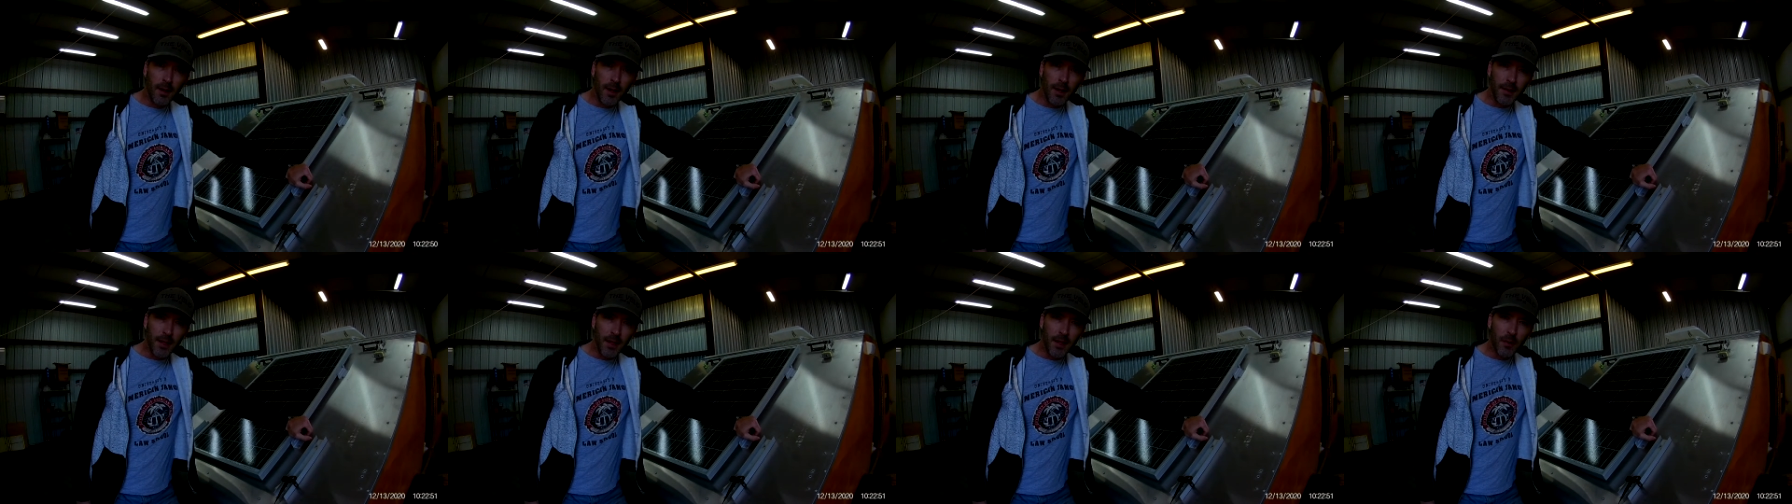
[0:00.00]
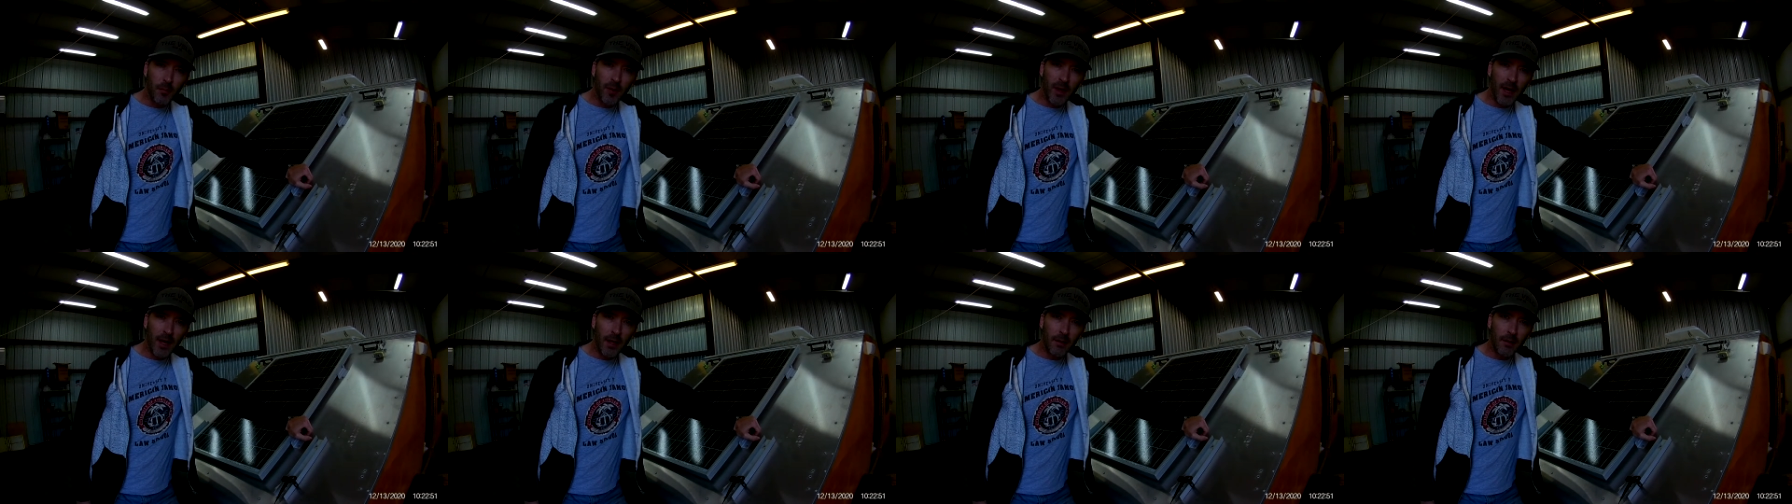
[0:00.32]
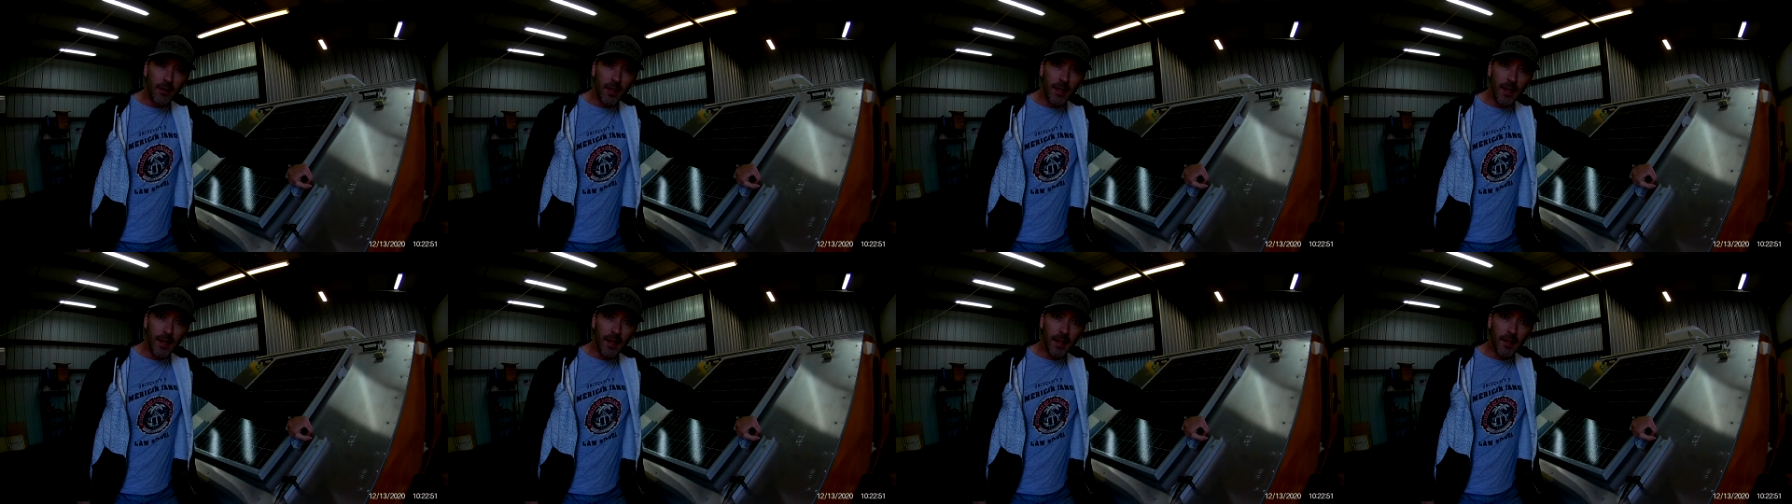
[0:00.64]
And then the
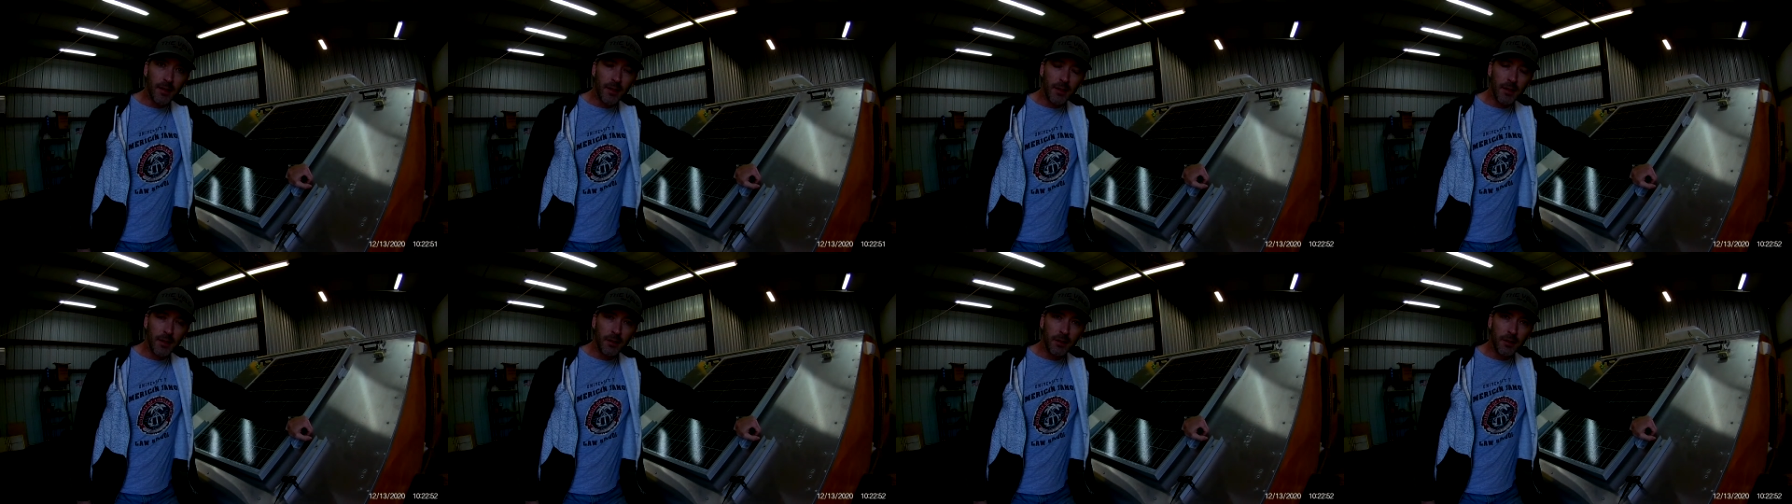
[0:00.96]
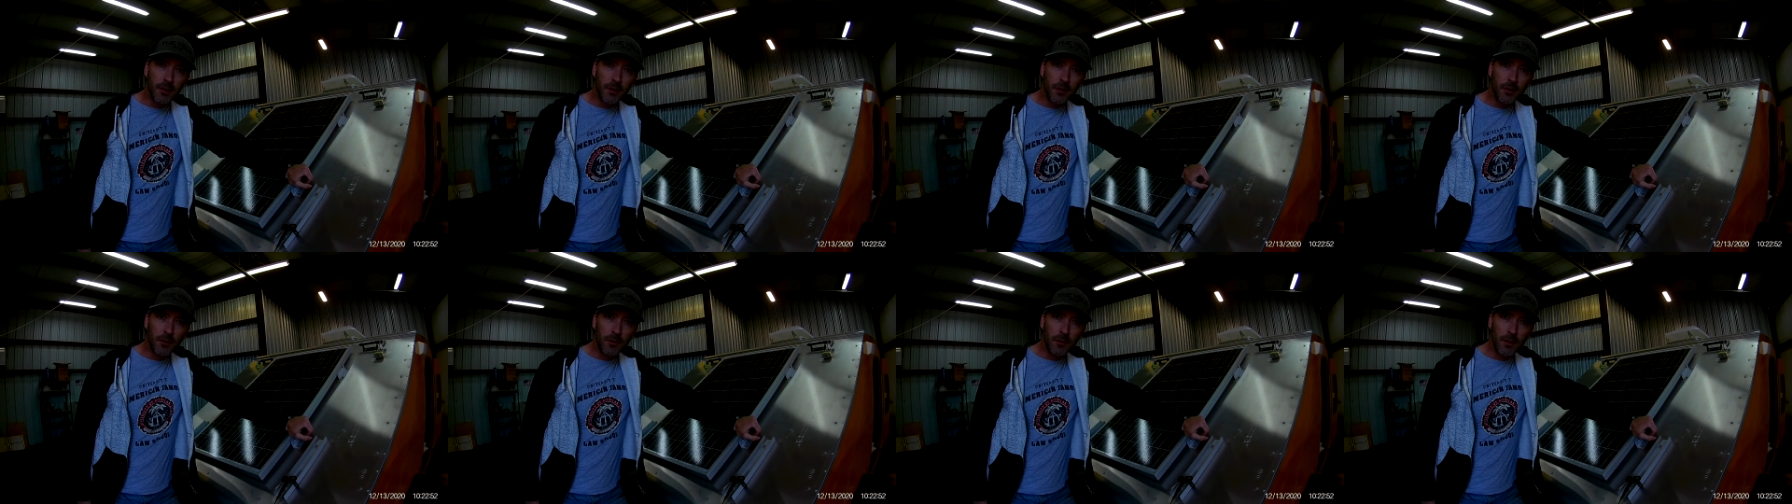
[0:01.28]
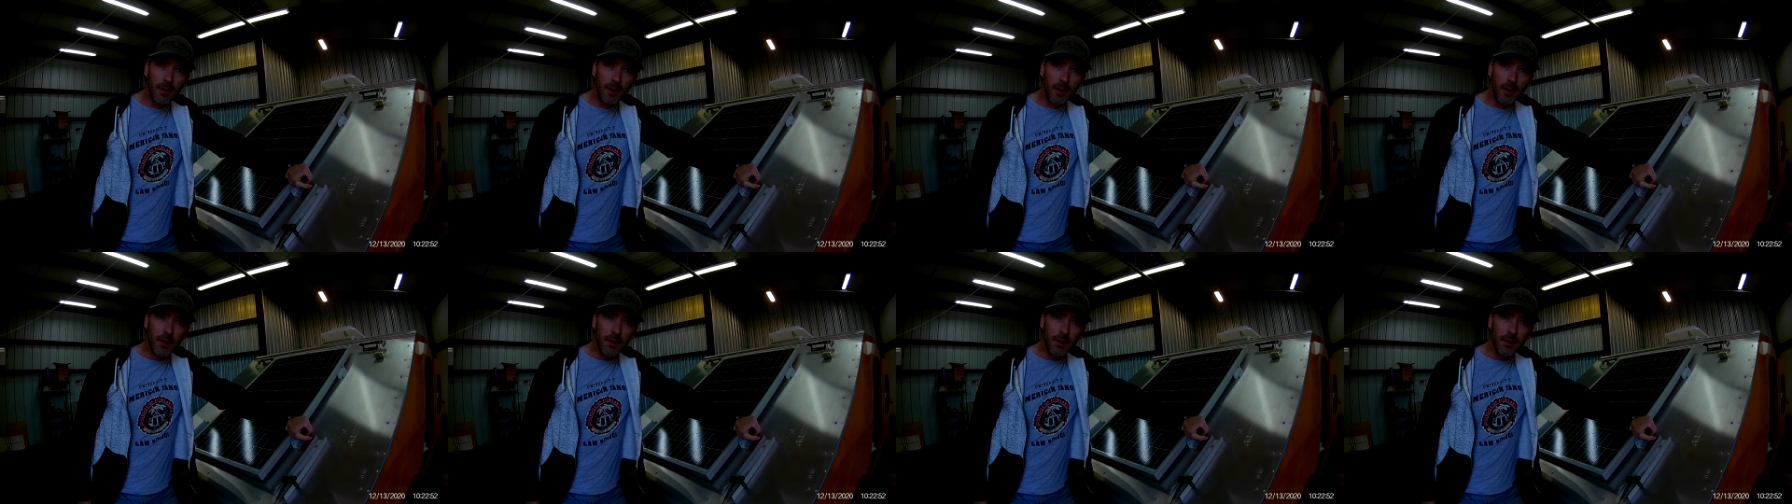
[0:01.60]
panel connects into
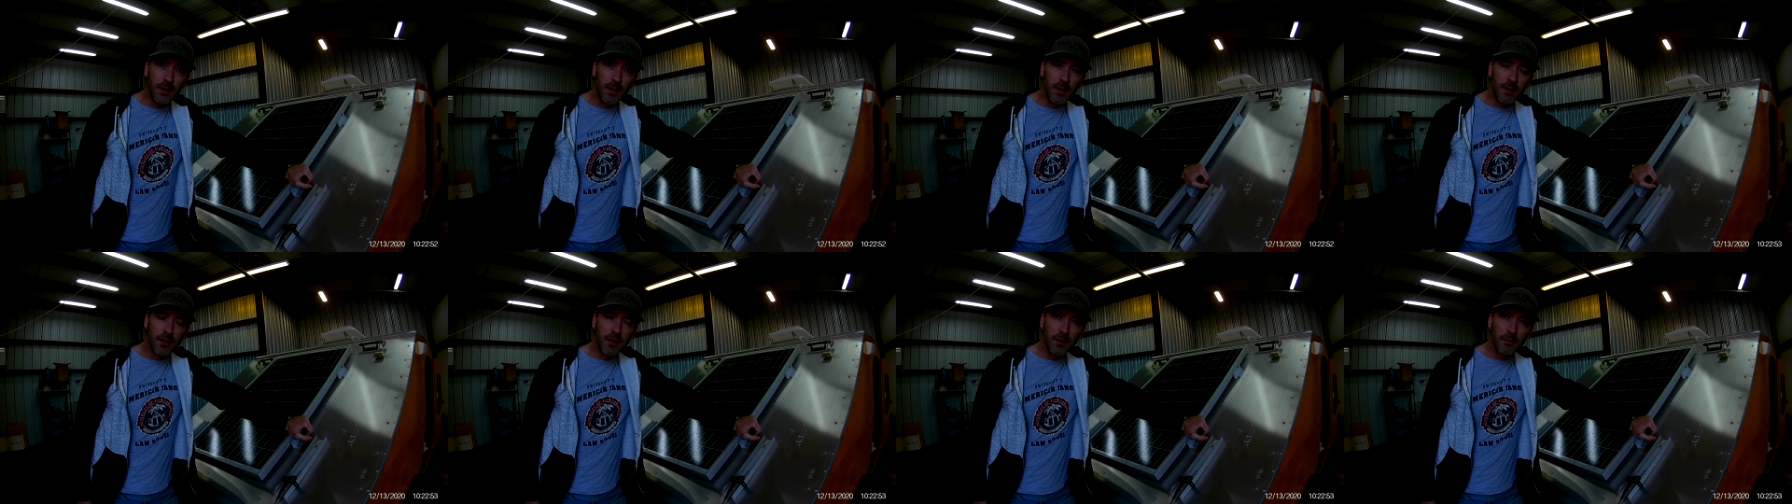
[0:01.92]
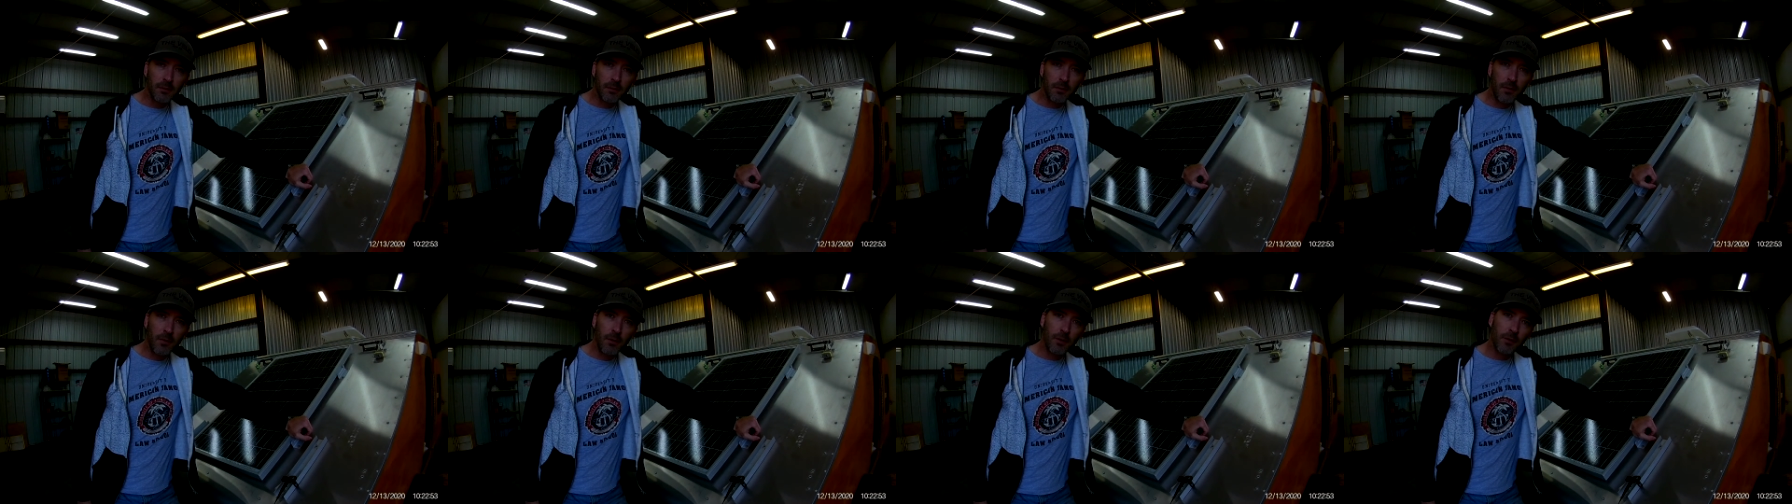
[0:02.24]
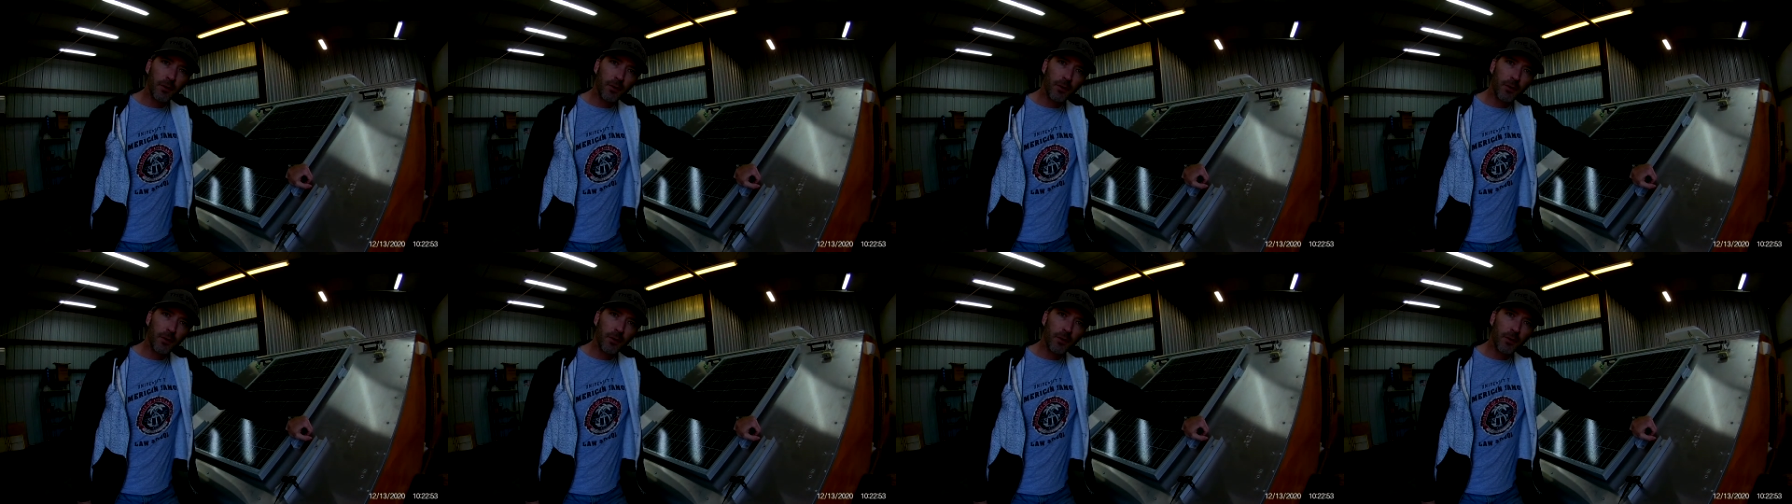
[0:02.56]
the system